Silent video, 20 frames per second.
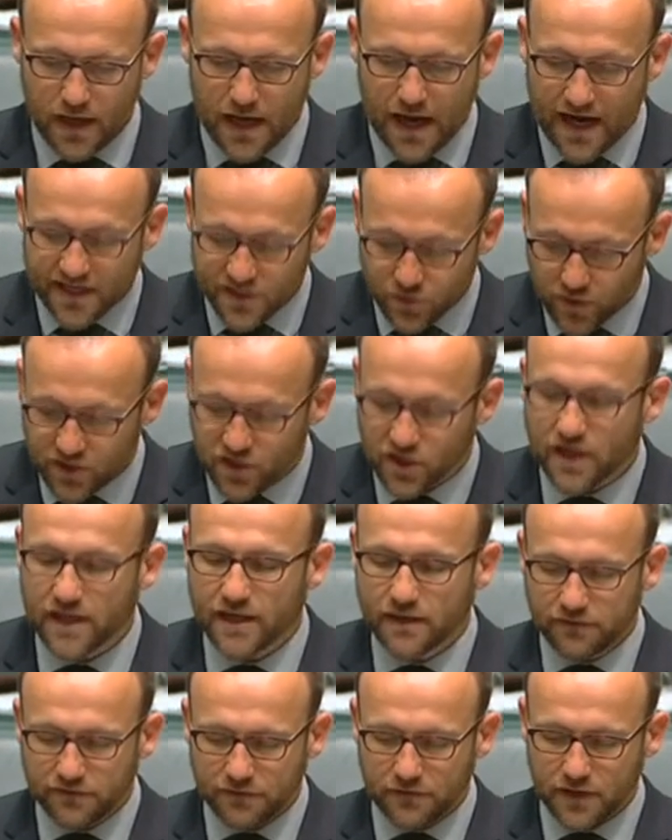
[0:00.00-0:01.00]
are to
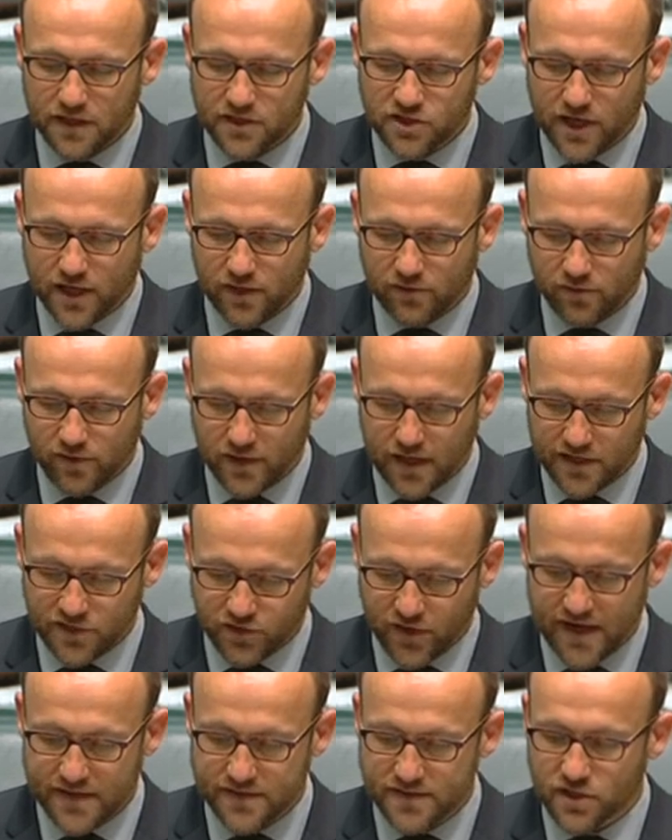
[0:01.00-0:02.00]
achieve a
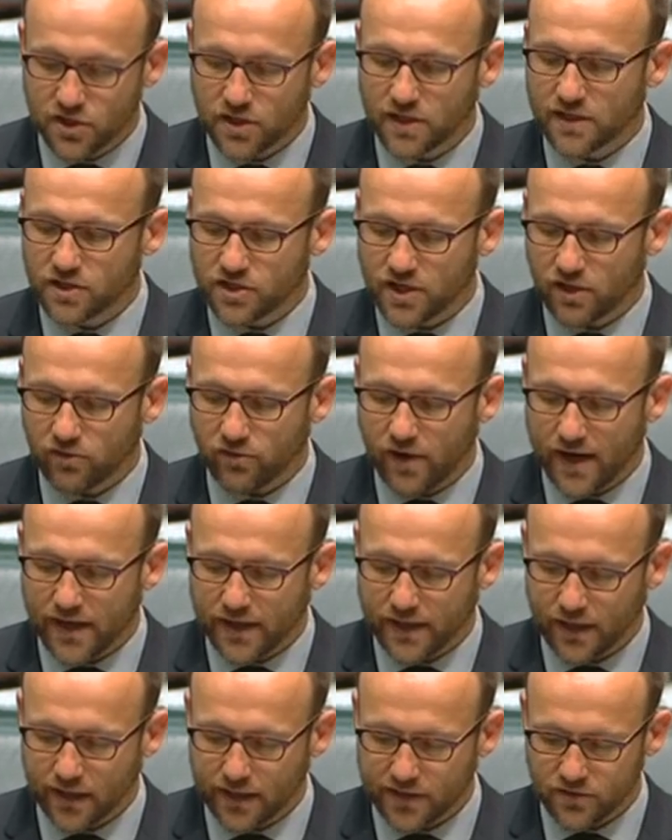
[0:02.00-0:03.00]
transition in
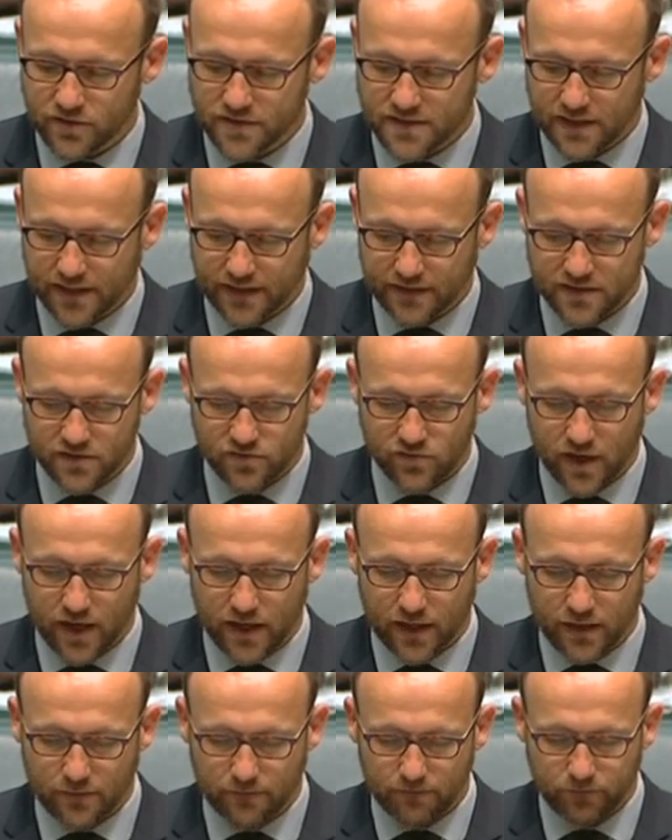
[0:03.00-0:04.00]
generating electricity in
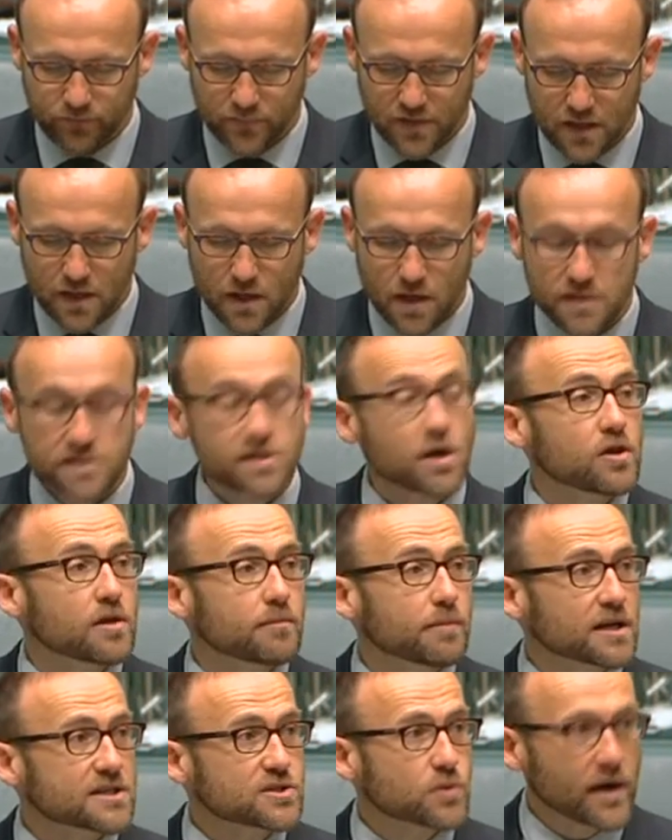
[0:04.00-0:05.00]
Australia, so
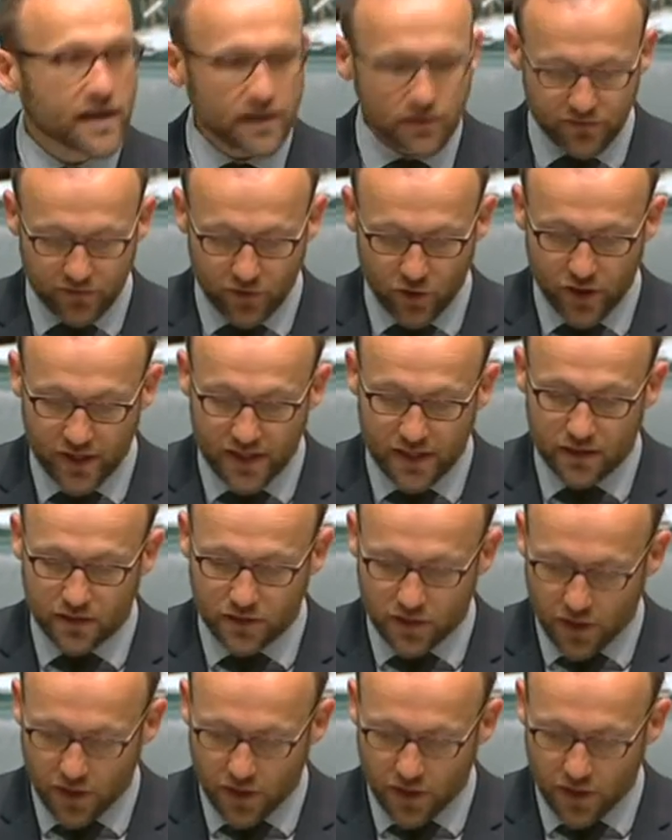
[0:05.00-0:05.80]
that by 2030,